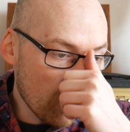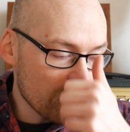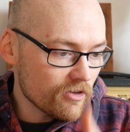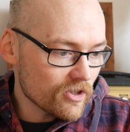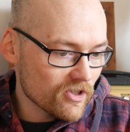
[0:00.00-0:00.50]
lot
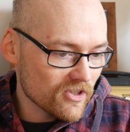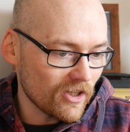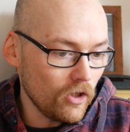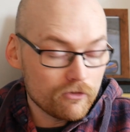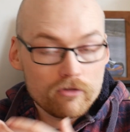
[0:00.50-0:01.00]
of us, a
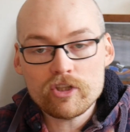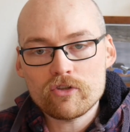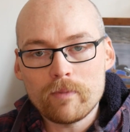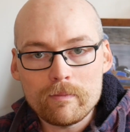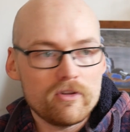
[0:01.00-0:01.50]
lot of
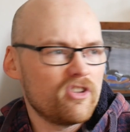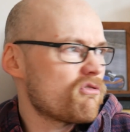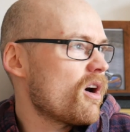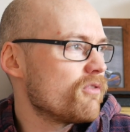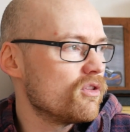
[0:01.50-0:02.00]
traditional people that
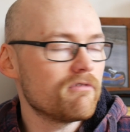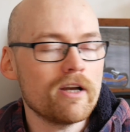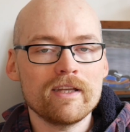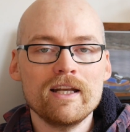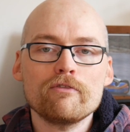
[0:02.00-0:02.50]
drive on the
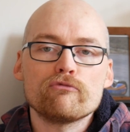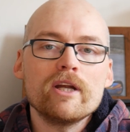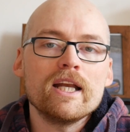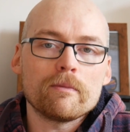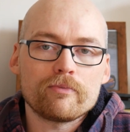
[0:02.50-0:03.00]
road, they never
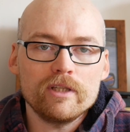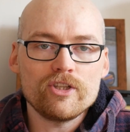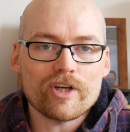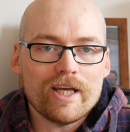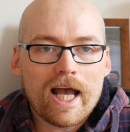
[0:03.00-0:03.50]
really
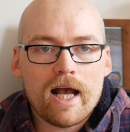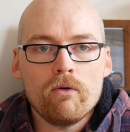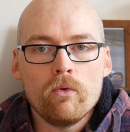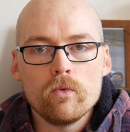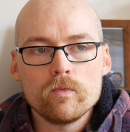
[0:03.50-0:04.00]
appreciate
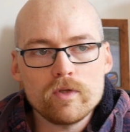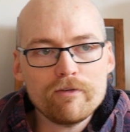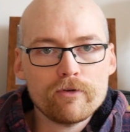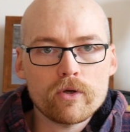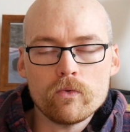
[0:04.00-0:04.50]
how
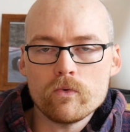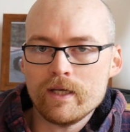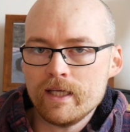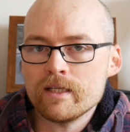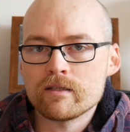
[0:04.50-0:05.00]
difficult
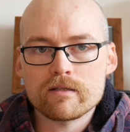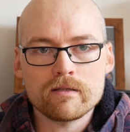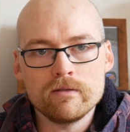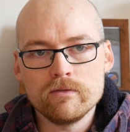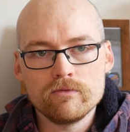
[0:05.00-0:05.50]
it is
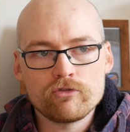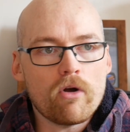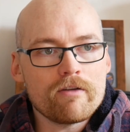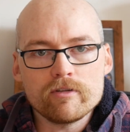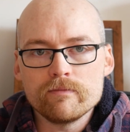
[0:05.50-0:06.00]
to
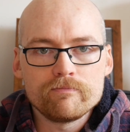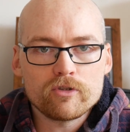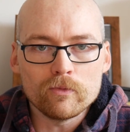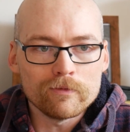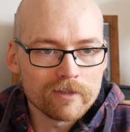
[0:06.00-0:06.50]
drive a
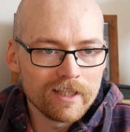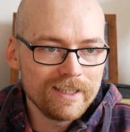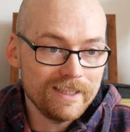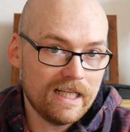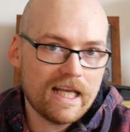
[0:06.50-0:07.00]
sort of
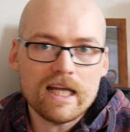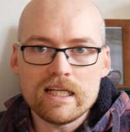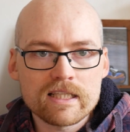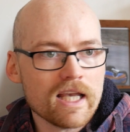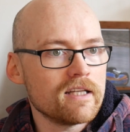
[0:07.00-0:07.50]
a
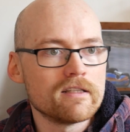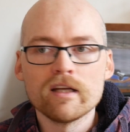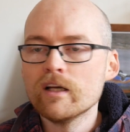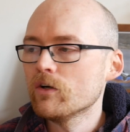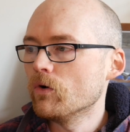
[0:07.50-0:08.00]
KZ
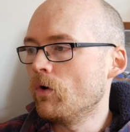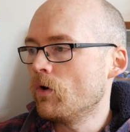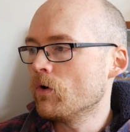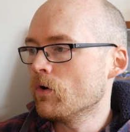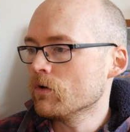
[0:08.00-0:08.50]

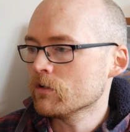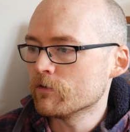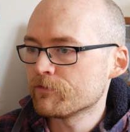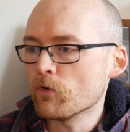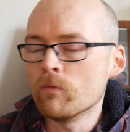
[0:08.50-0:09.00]
or or
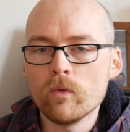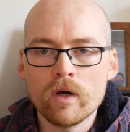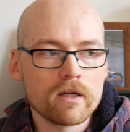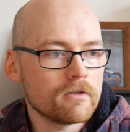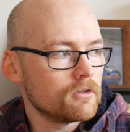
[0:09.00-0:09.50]
Formula
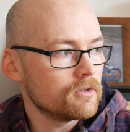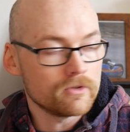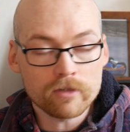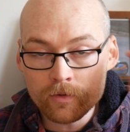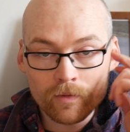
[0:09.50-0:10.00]
One car or
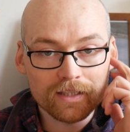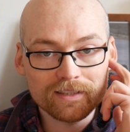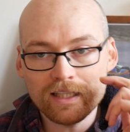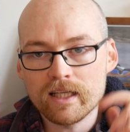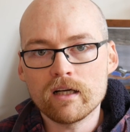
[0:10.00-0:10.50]

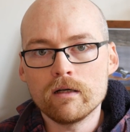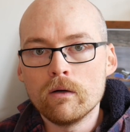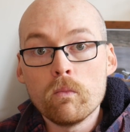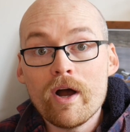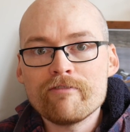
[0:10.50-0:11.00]
WRC car
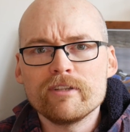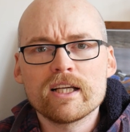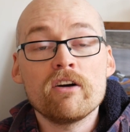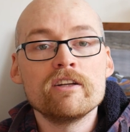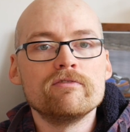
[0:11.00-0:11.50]
or whatever. It
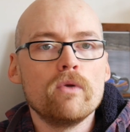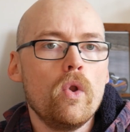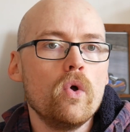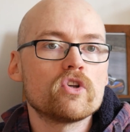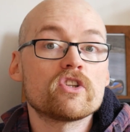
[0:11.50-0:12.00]
kind of
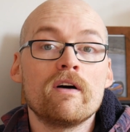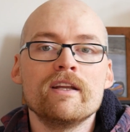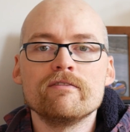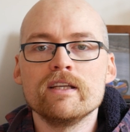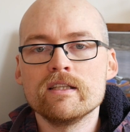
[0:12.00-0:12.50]
looks kind
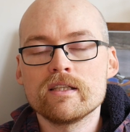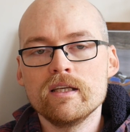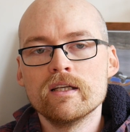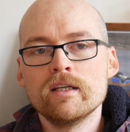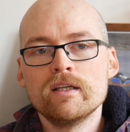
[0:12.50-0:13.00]
of
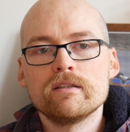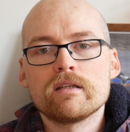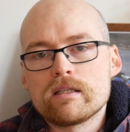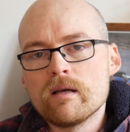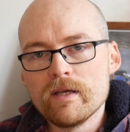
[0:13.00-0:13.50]
easy to
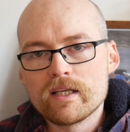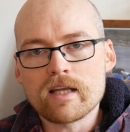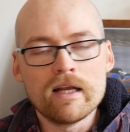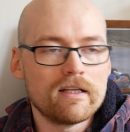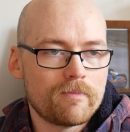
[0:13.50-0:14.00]
some
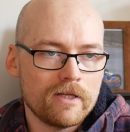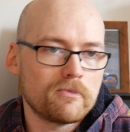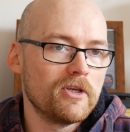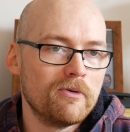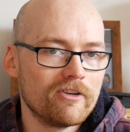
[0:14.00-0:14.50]
extent. It depends
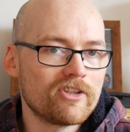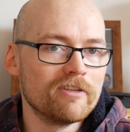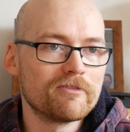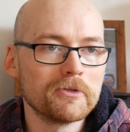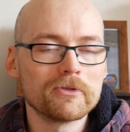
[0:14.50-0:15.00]
what you're watching,
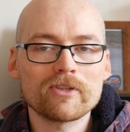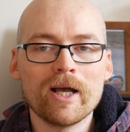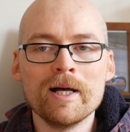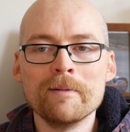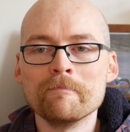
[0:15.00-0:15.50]
of course.
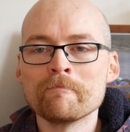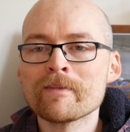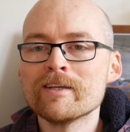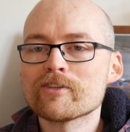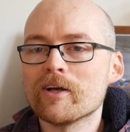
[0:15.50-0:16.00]
Um,
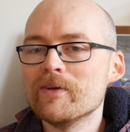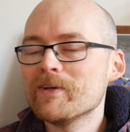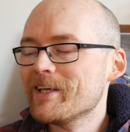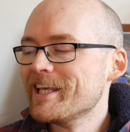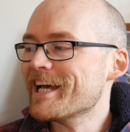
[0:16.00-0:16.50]
so
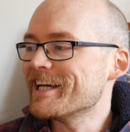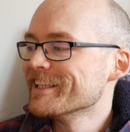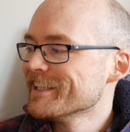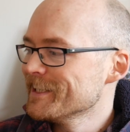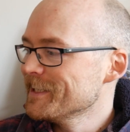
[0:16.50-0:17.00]
yeah,
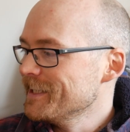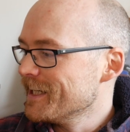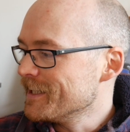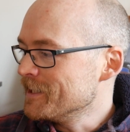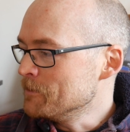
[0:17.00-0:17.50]

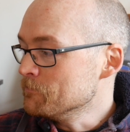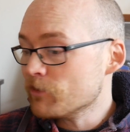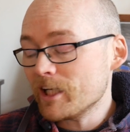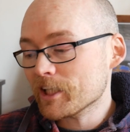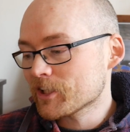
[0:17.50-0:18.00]
I'm um,
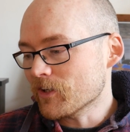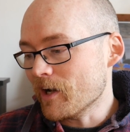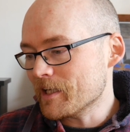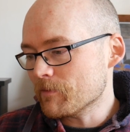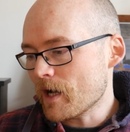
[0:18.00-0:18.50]
really
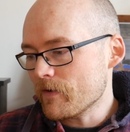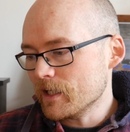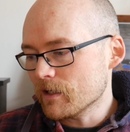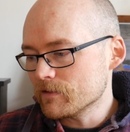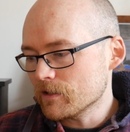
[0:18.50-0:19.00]
excited about
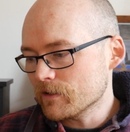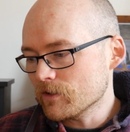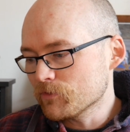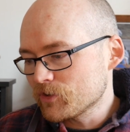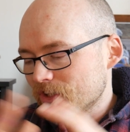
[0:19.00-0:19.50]
it, and, and,
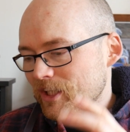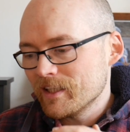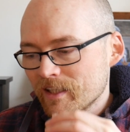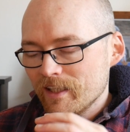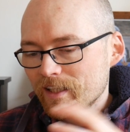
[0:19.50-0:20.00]

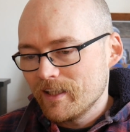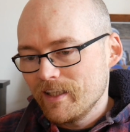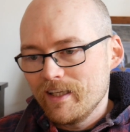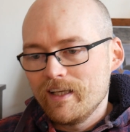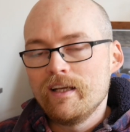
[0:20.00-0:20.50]
obviously,
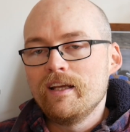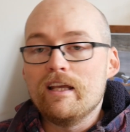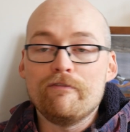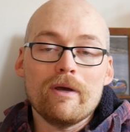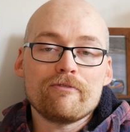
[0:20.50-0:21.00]

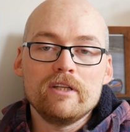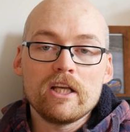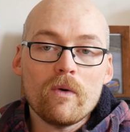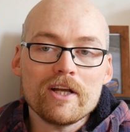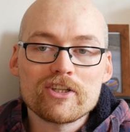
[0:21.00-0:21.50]
if you have any
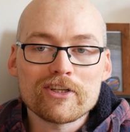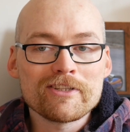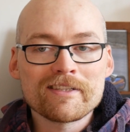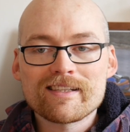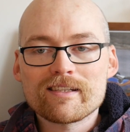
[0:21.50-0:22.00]

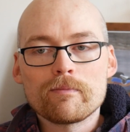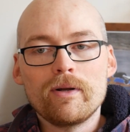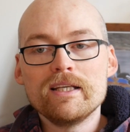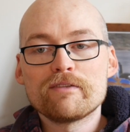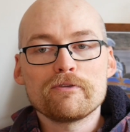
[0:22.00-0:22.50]
questions,
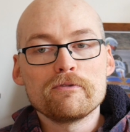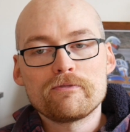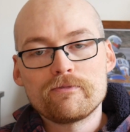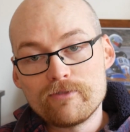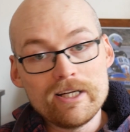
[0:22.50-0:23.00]
please feel
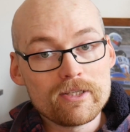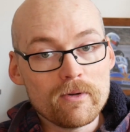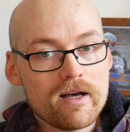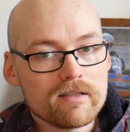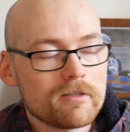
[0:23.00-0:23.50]
free to
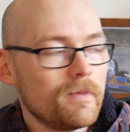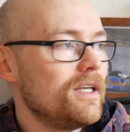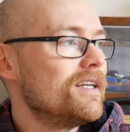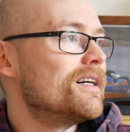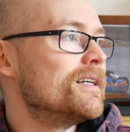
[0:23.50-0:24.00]
ask
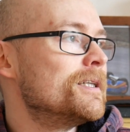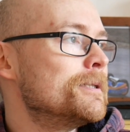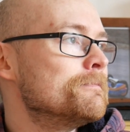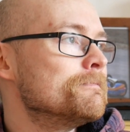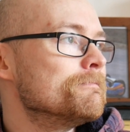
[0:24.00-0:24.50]
me
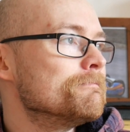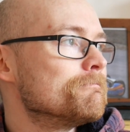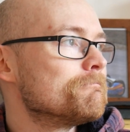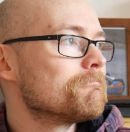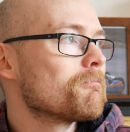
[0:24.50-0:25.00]
um,
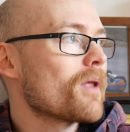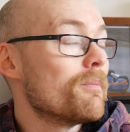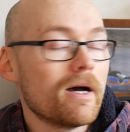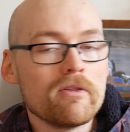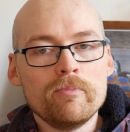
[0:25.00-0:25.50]

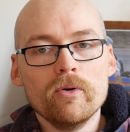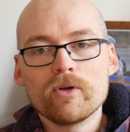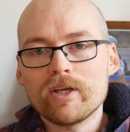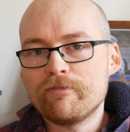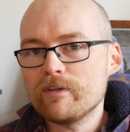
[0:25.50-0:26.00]
about the
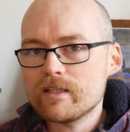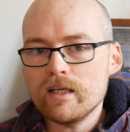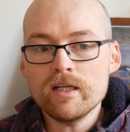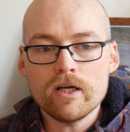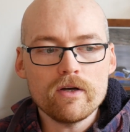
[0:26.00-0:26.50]
book. If it's
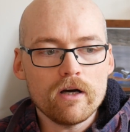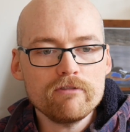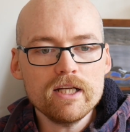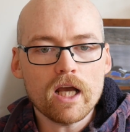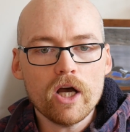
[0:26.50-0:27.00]
you know, I
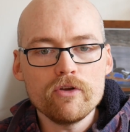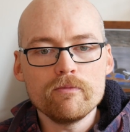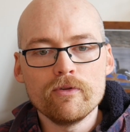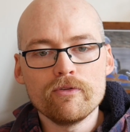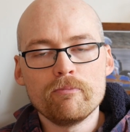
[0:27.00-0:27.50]
really
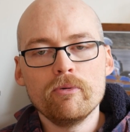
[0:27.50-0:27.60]
hope that the